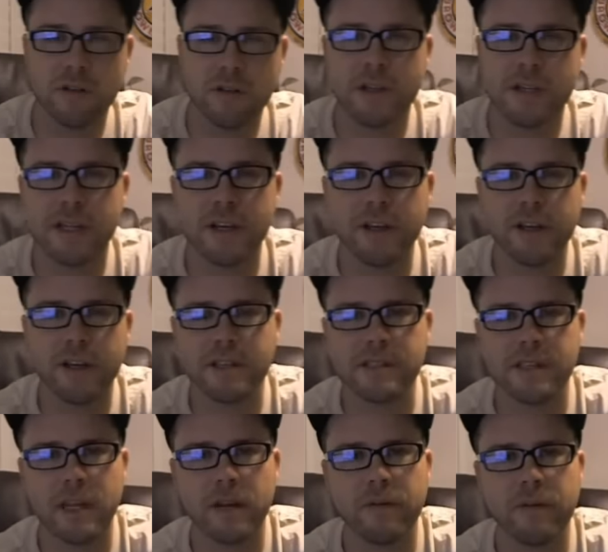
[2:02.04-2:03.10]
watching here, you can
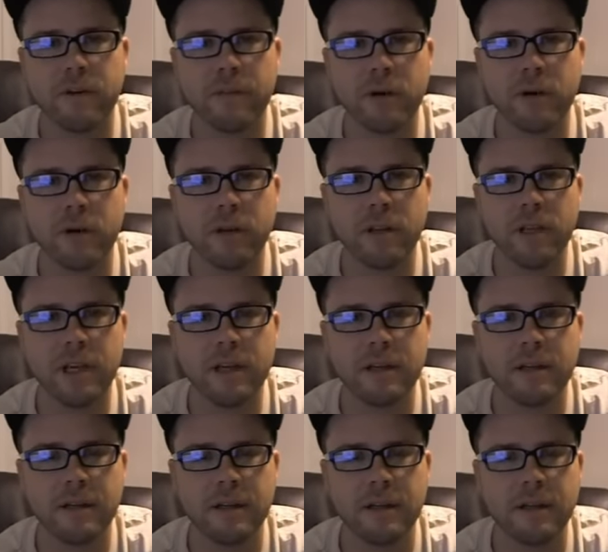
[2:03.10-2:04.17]
sign up for them early.
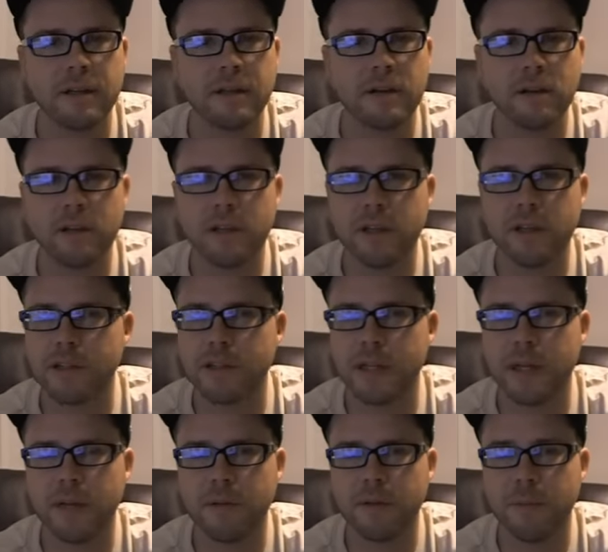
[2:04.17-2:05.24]
The earlier you
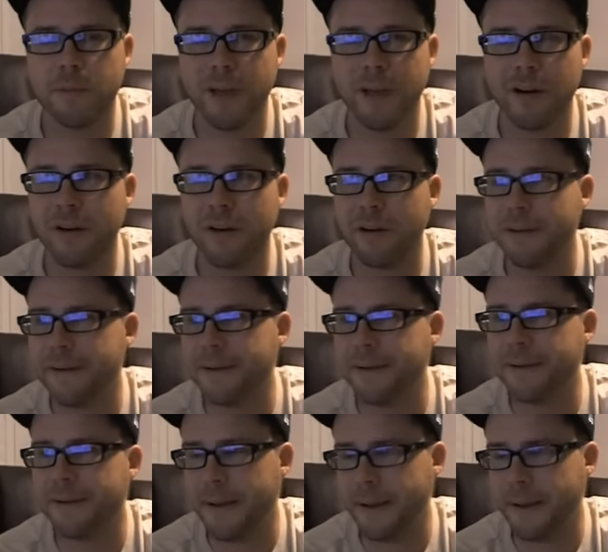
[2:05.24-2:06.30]
sign up, the better.
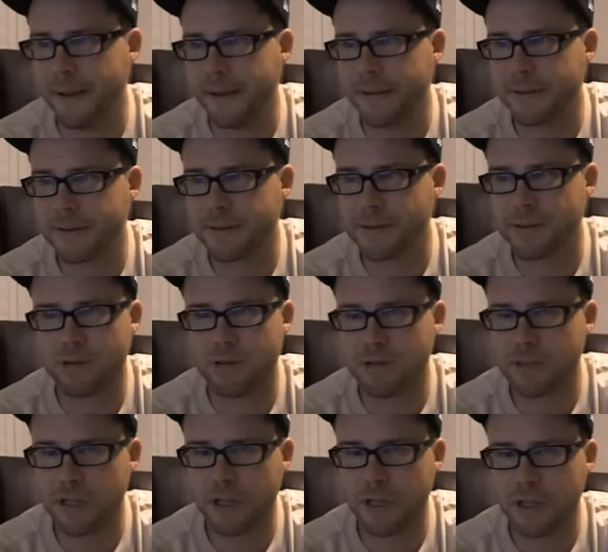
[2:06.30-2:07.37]
Uh, as soon
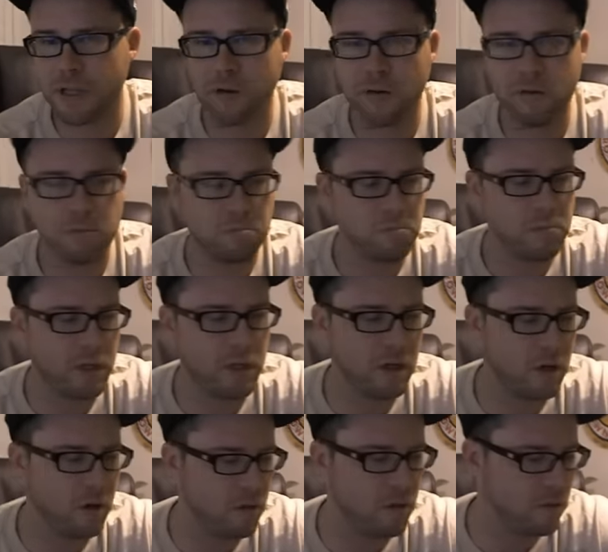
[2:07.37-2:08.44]
as they go, they
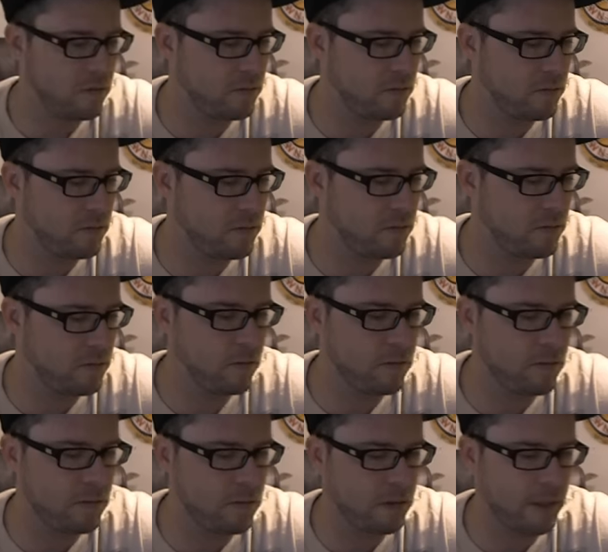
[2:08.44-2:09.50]
go. So,
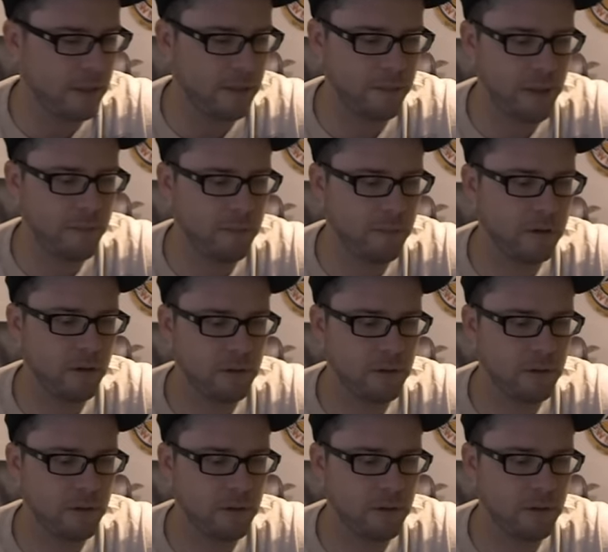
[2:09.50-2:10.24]
and people know